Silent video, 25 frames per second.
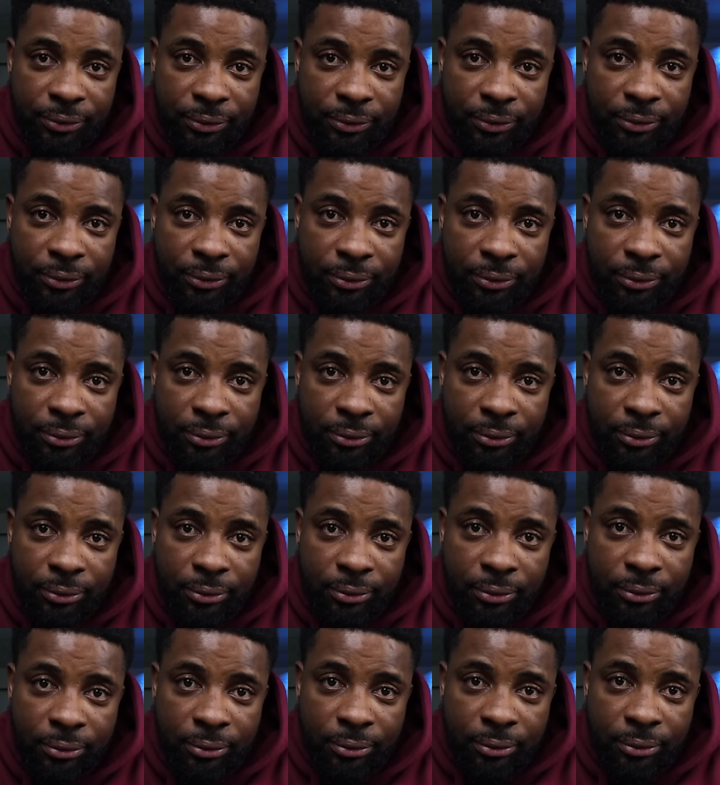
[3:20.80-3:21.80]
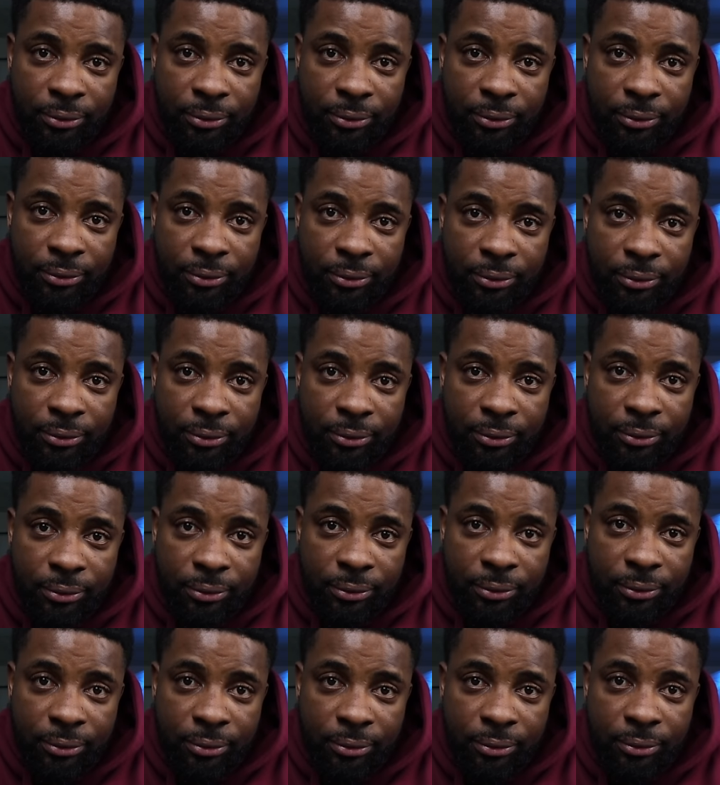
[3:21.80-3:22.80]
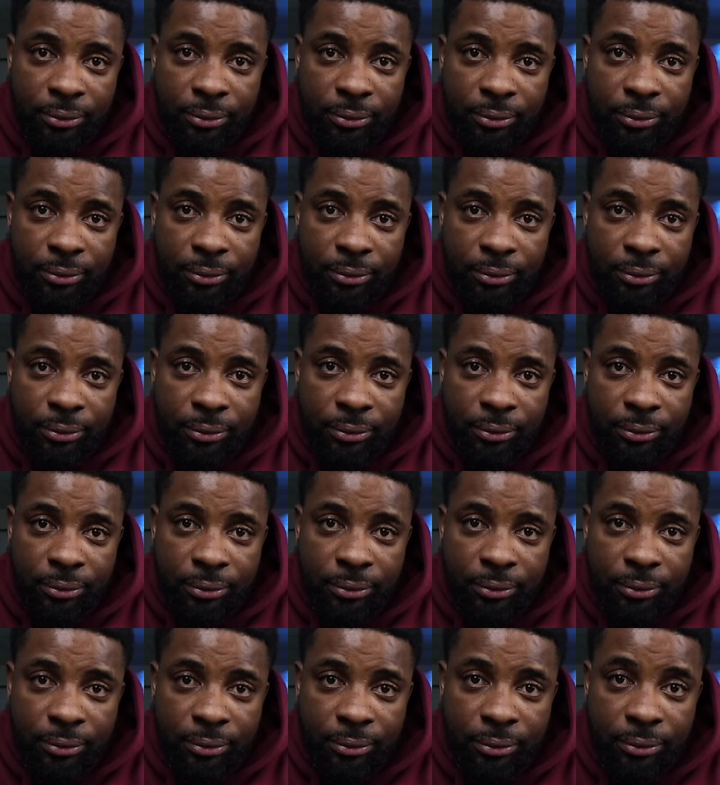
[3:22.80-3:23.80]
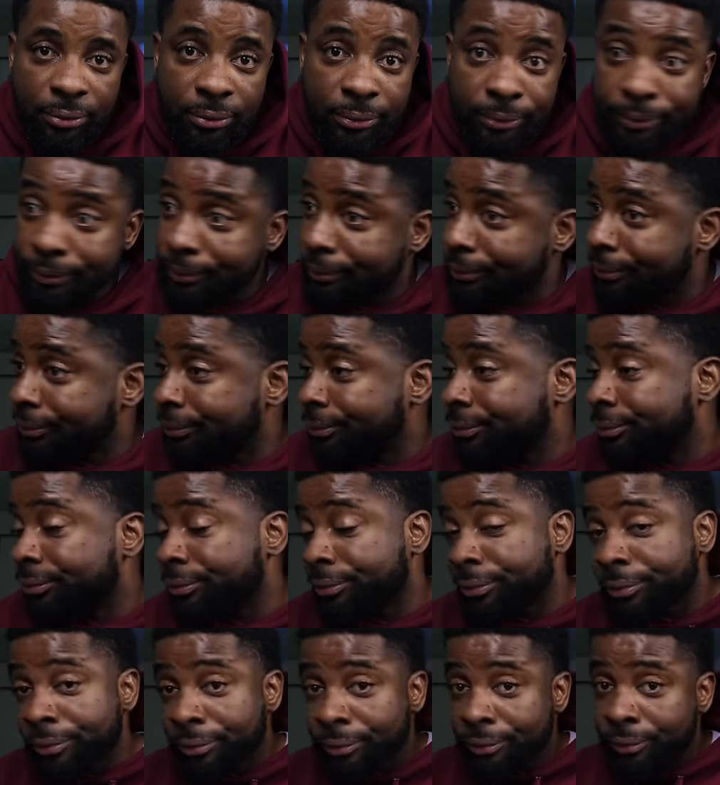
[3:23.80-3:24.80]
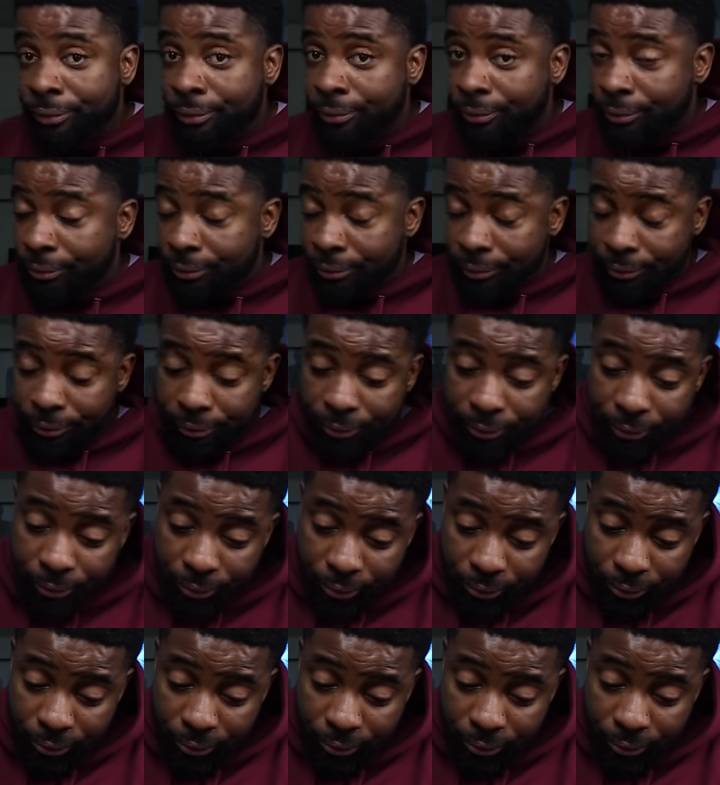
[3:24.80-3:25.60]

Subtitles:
[no speech]